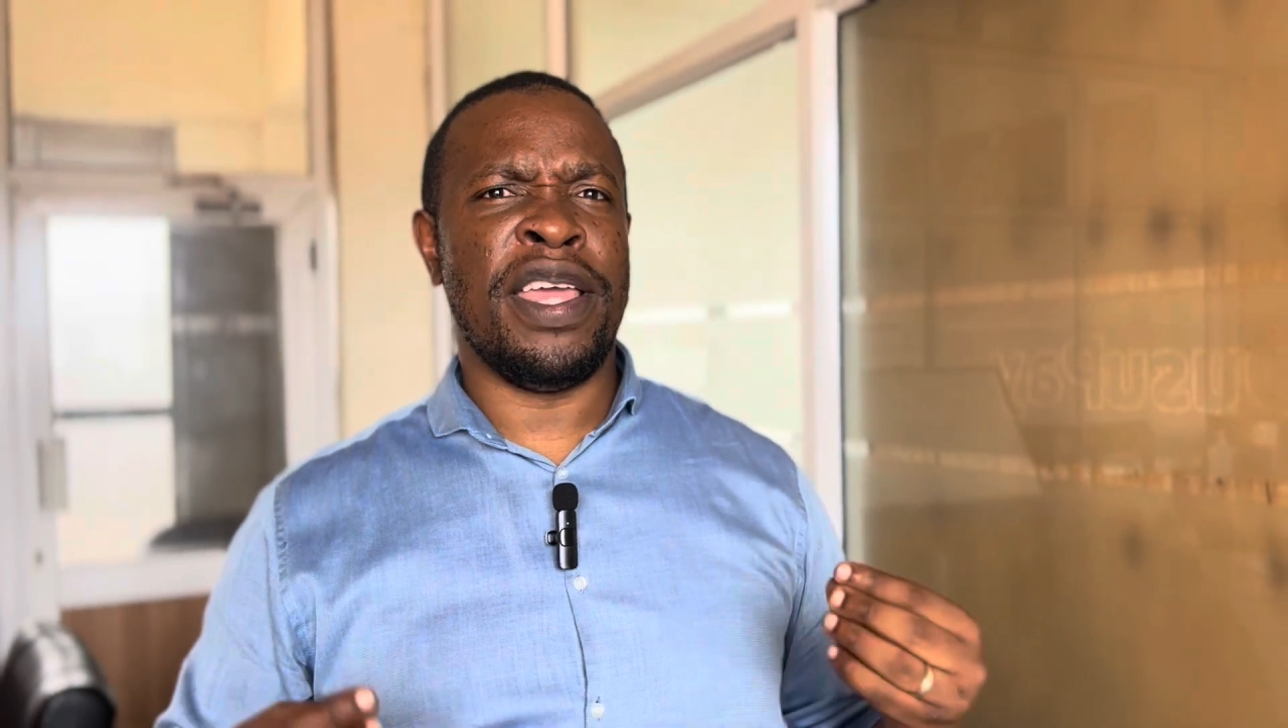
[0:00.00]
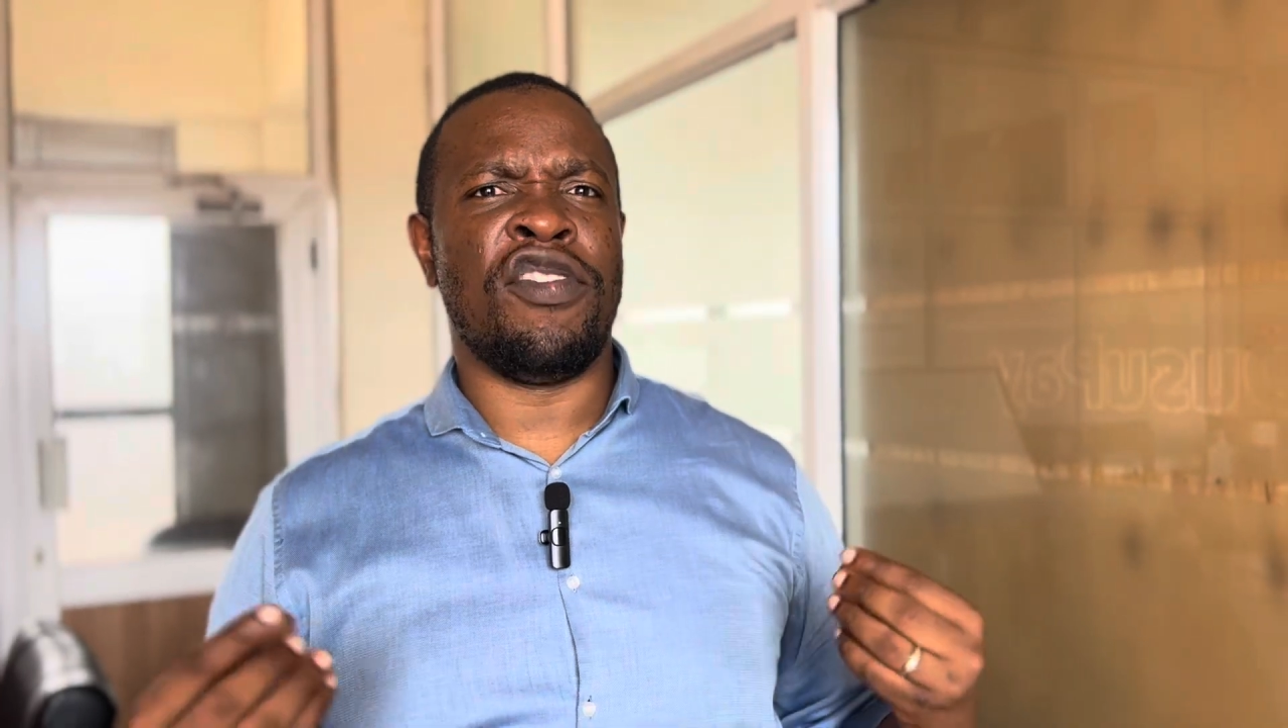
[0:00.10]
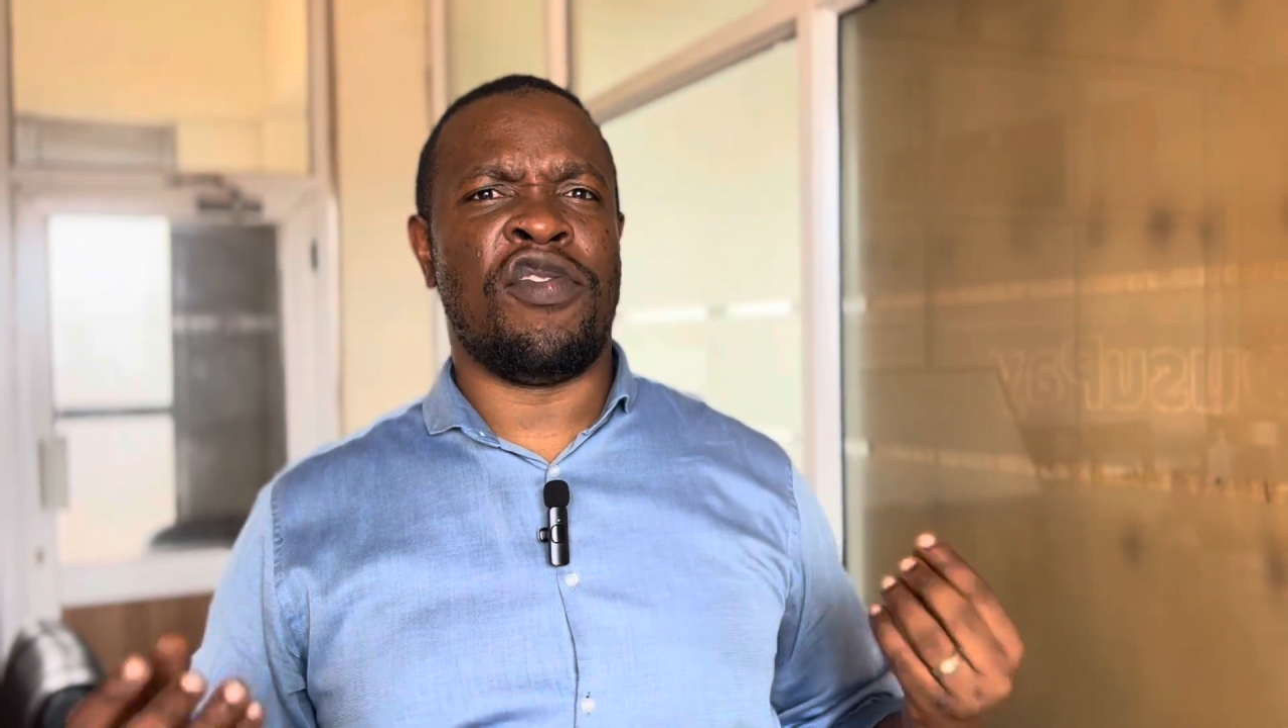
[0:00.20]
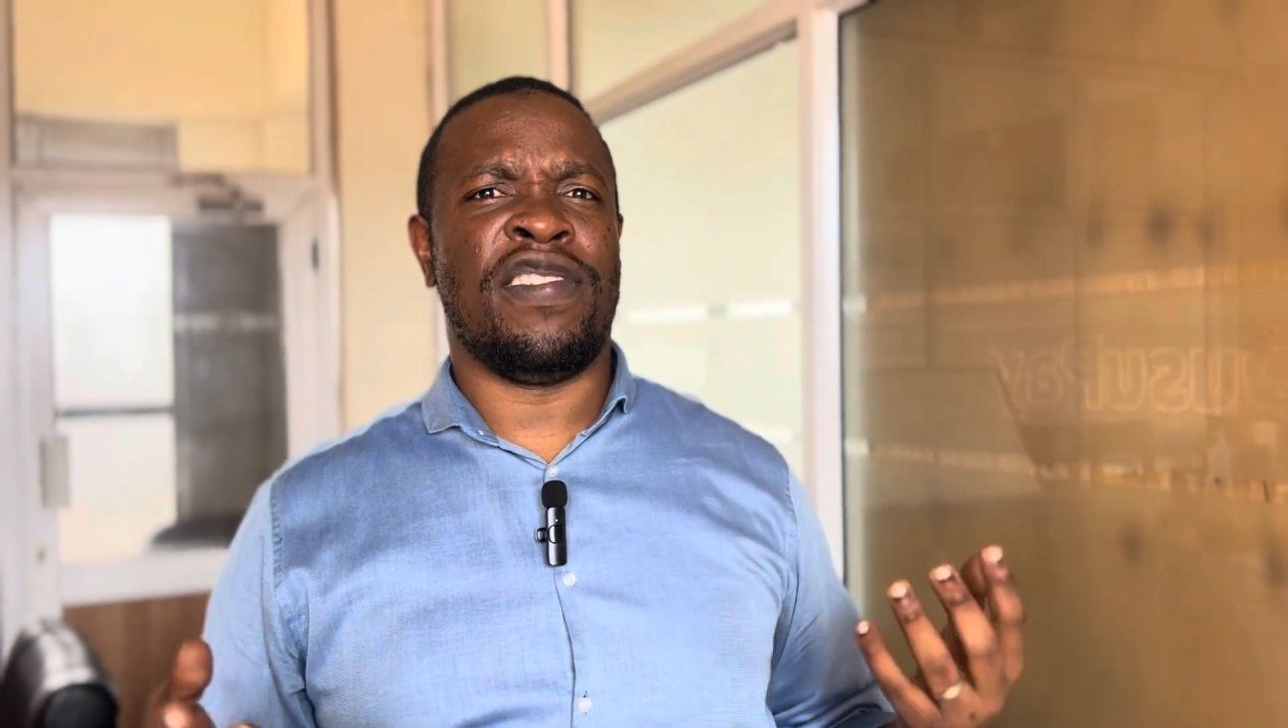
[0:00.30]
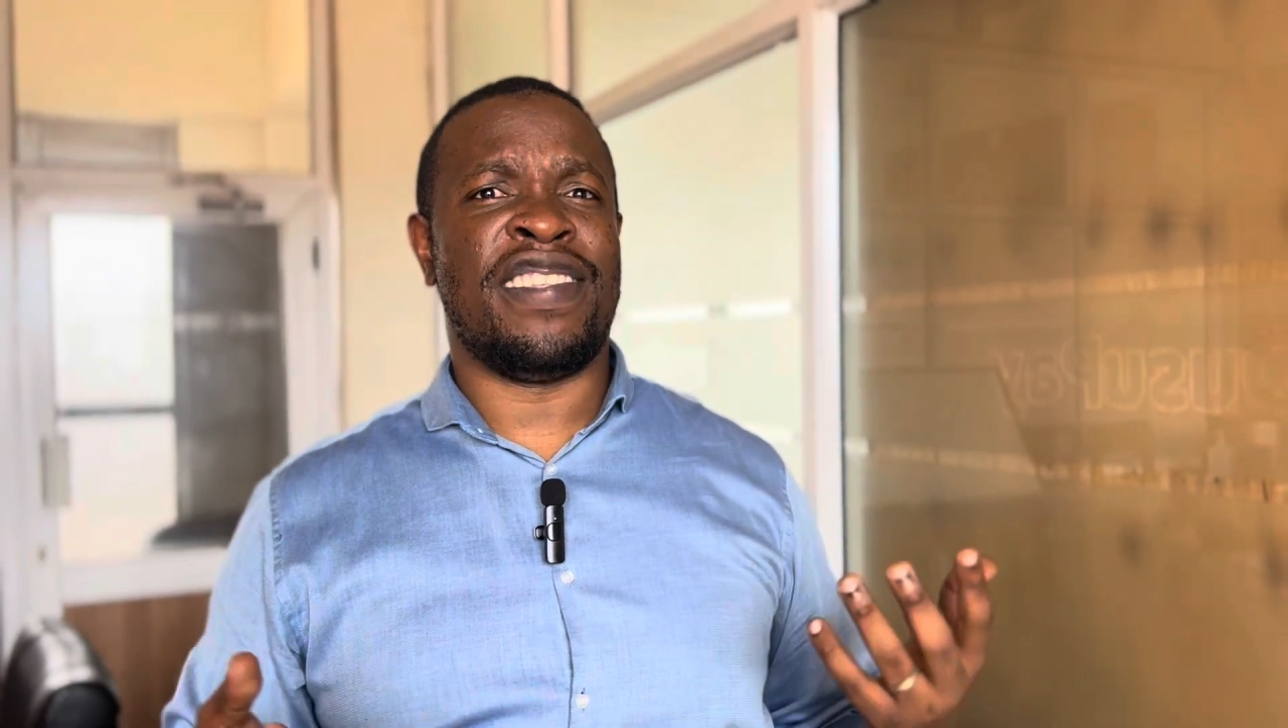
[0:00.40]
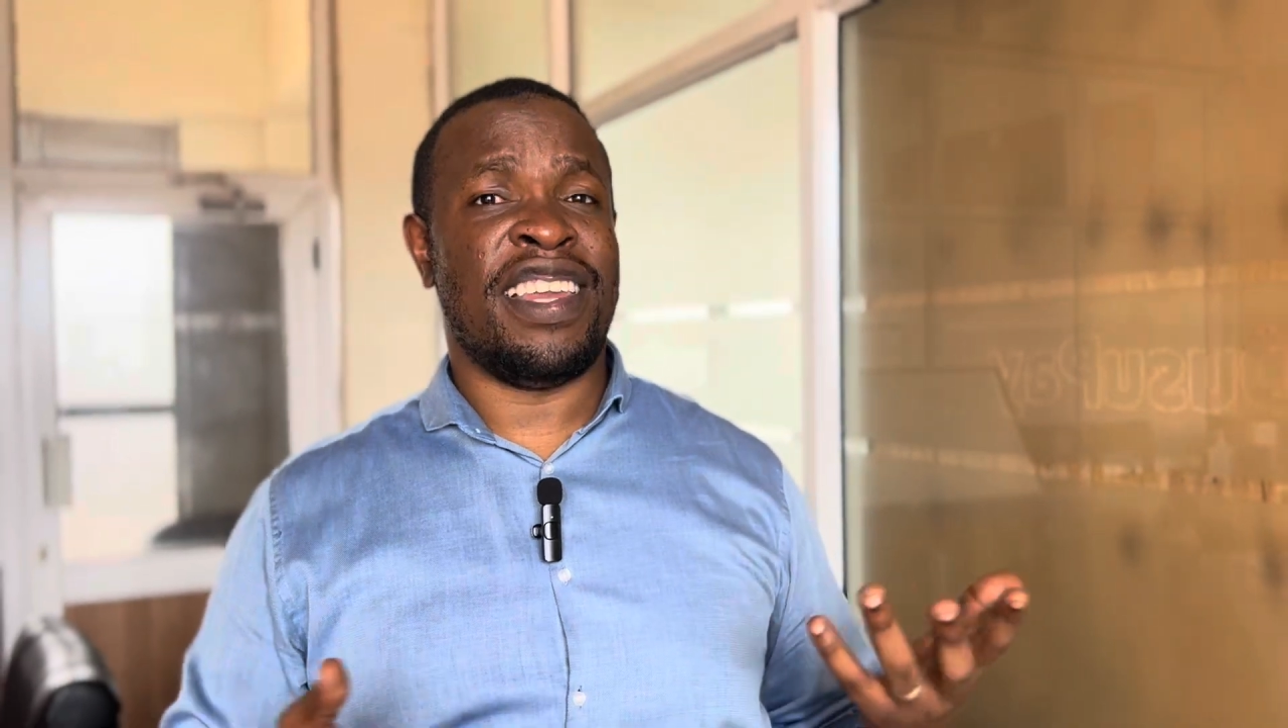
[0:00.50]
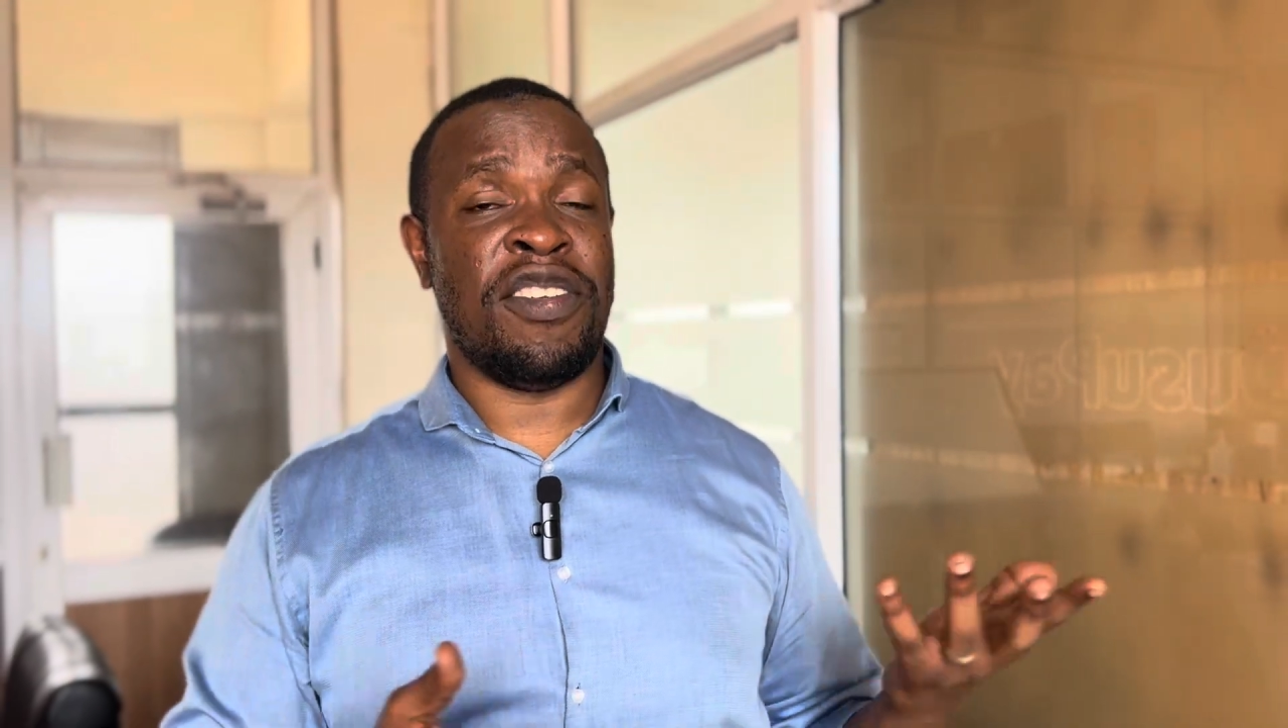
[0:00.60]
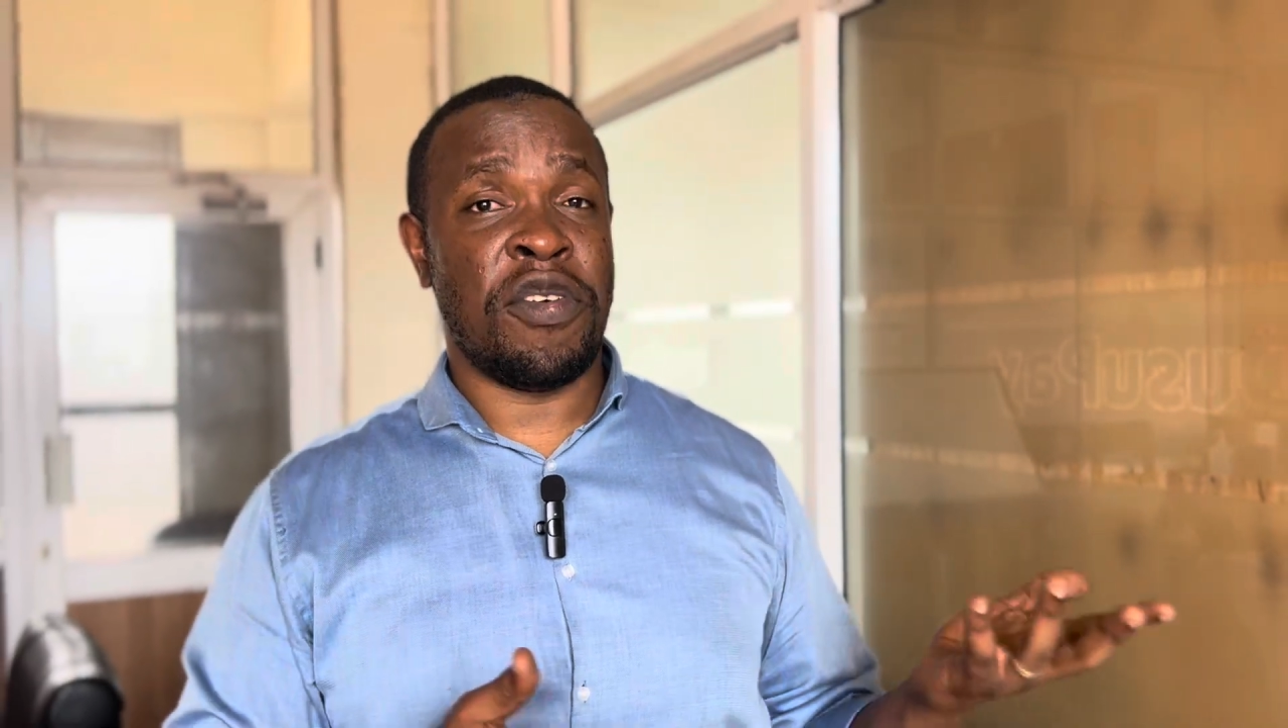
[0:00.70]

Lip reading: interested in